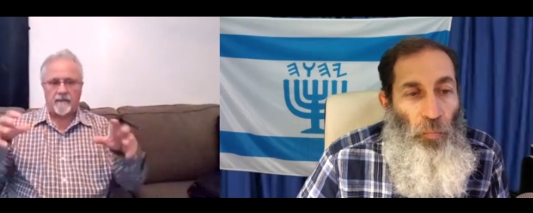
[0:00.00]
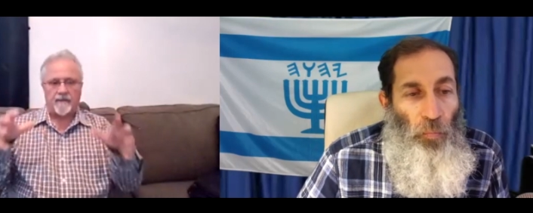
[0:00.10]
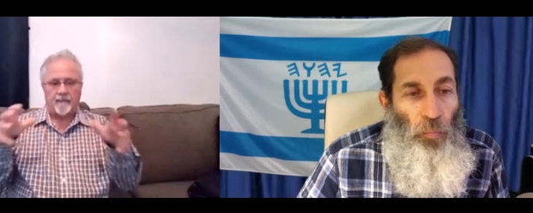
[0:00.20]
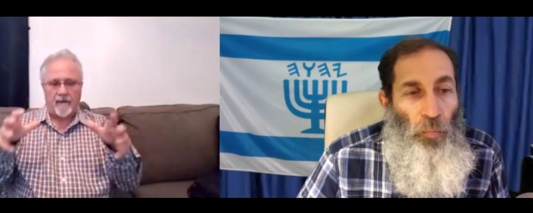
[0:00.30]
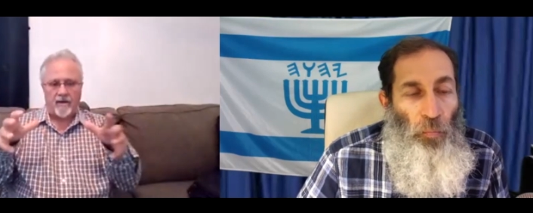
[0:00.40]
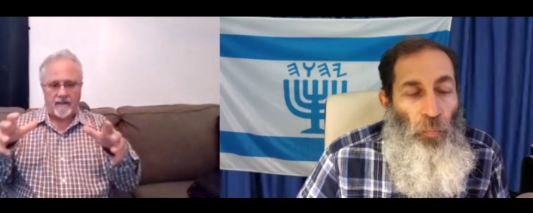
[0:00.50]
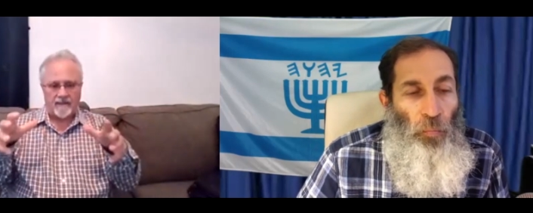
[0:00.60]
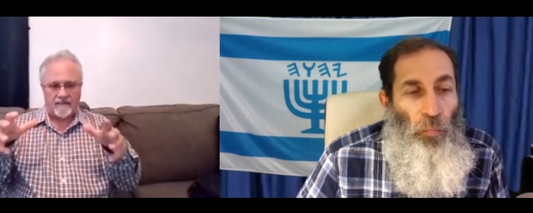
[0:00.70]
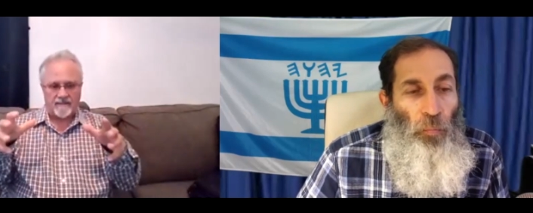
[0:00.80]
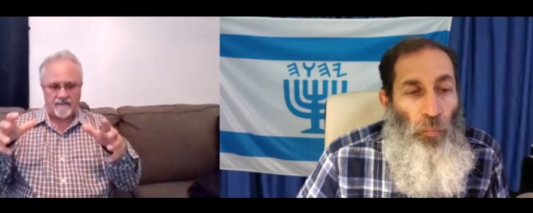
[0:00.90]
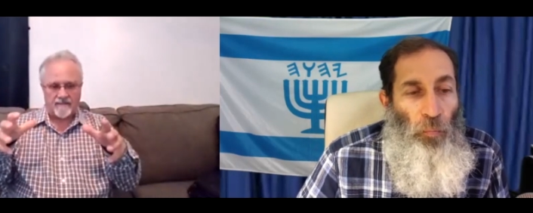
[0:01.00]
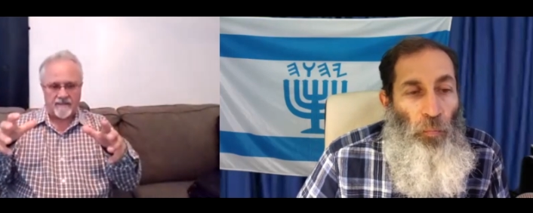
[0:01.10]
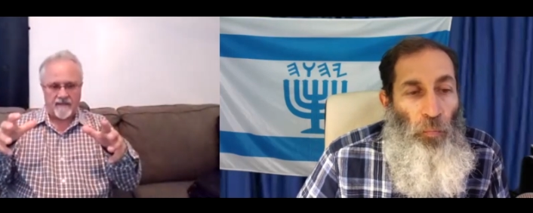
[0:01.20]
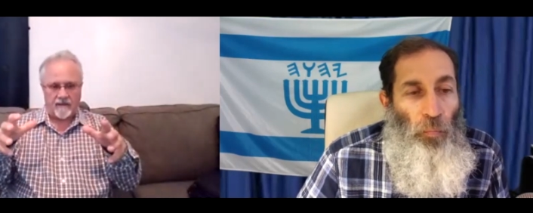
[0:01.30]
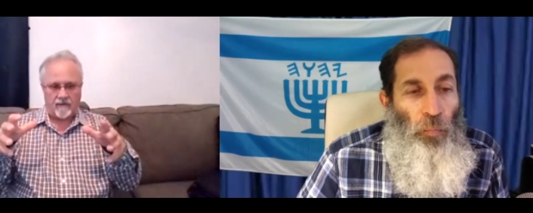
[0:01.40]
Speaker 1: The pond is the
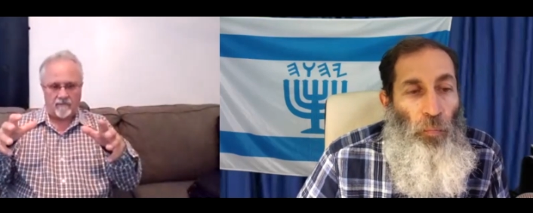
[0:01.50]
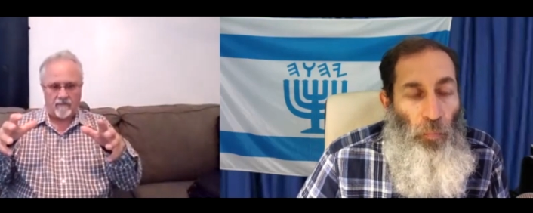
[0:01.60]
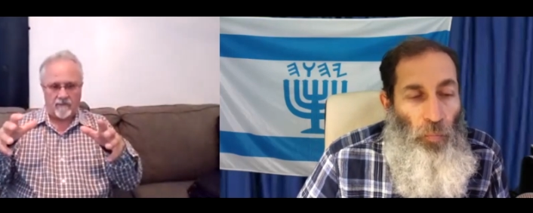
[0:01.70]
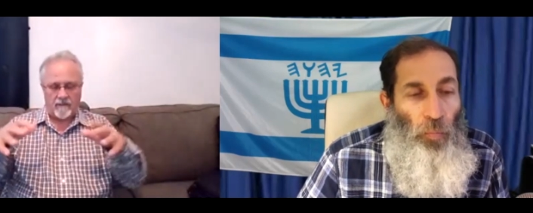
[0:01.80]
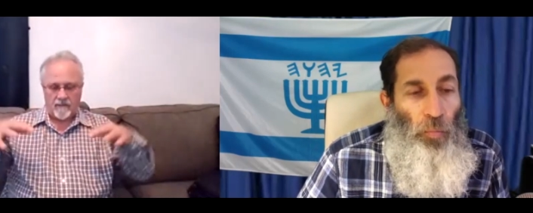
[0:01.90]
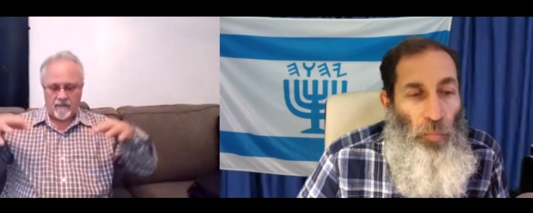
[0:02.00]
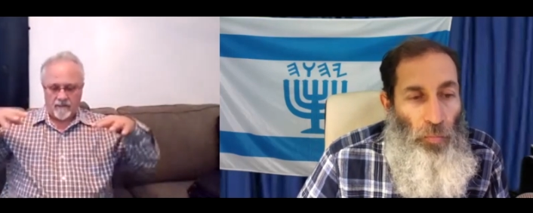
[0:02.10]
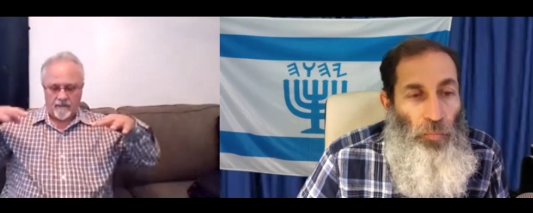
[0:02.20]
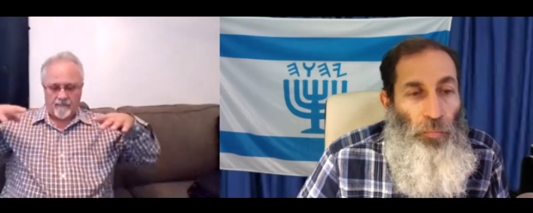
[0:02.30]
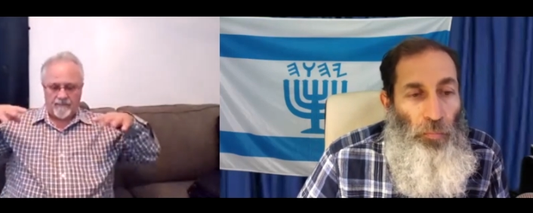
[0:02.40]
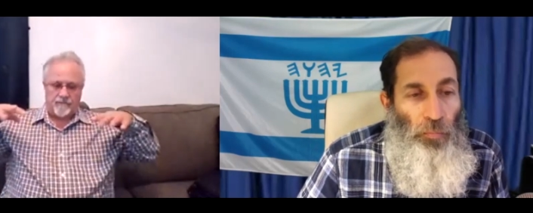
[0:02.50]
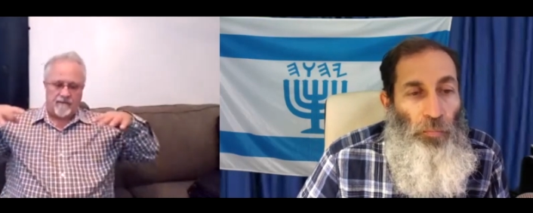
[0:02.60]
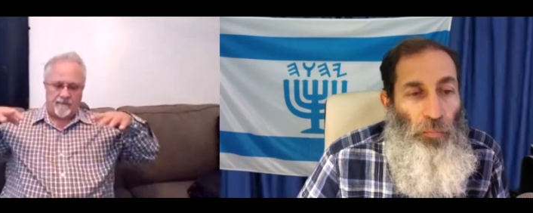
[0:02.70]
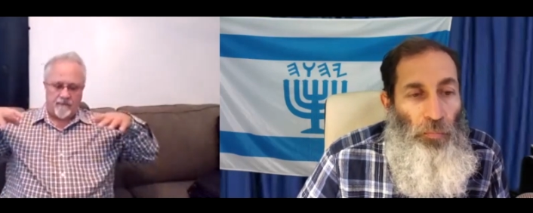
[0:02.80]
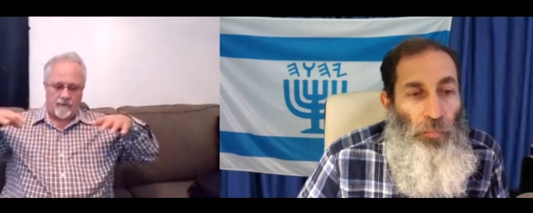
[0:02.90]
cell but
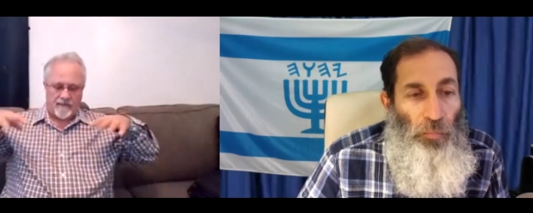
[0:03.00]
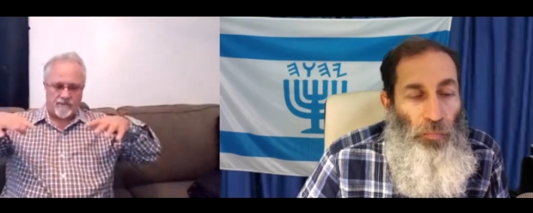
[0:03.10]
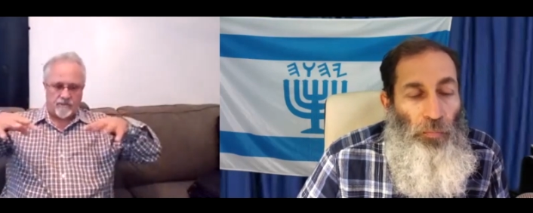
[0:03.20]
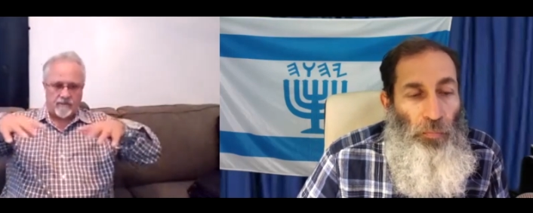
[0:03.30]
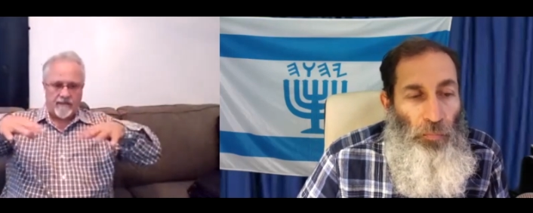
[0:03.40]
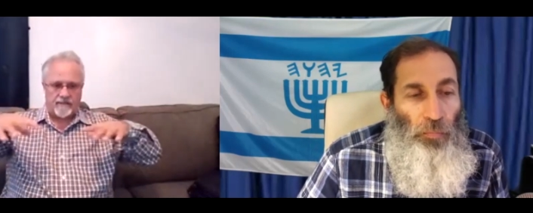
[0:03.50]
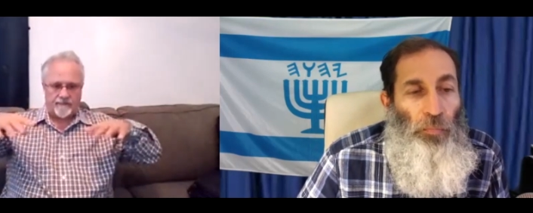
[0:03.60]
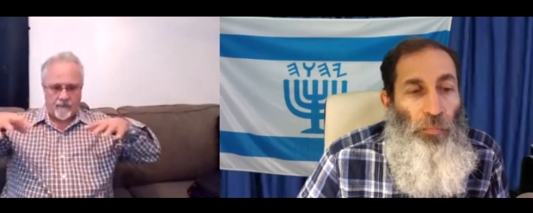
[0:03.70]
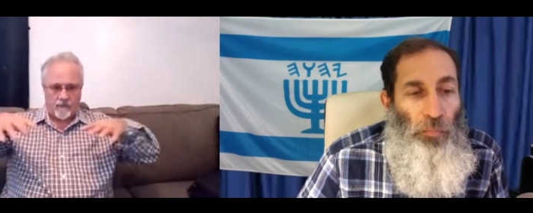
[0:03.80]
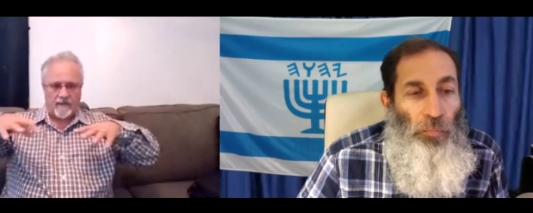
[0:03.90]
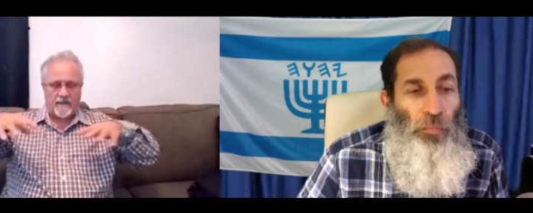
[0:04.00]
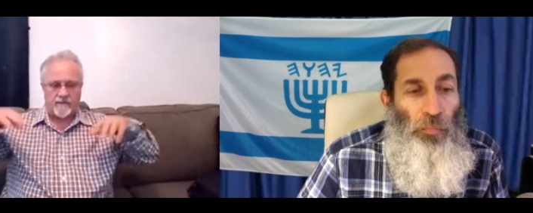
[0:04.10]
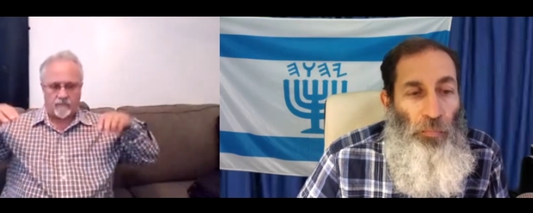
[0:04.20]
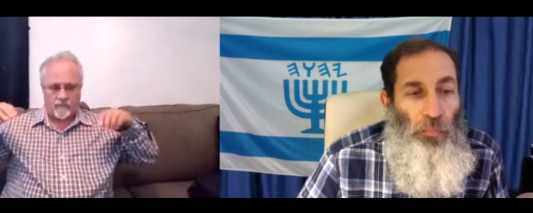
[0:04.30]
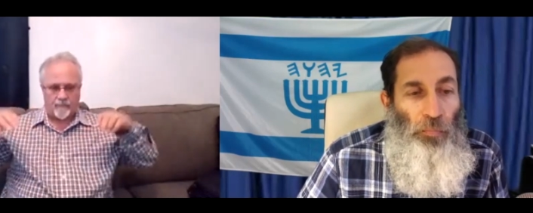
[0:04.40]
you have all these creeks flowing into it,